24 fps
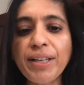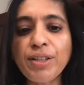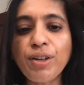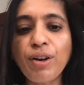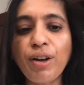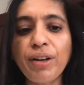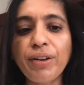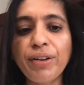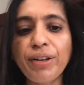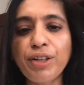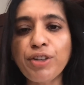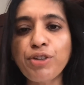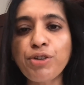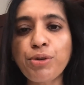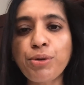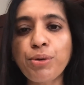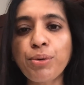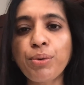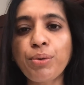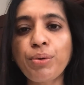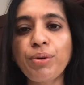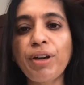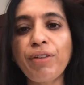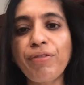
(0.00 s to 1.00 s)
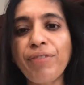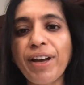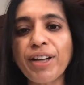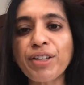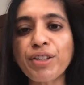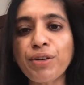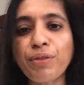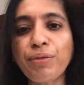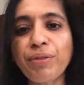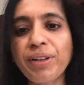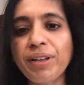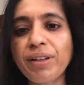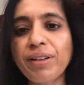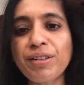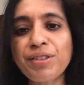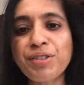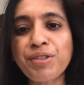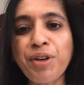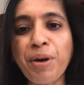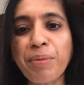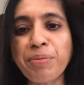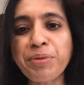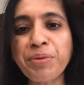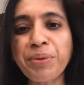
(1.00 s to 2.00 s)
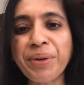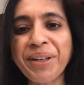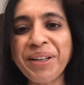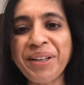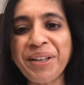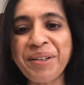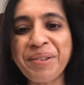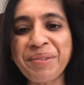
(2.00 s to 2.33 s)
tolerant to effect of it and it stops working.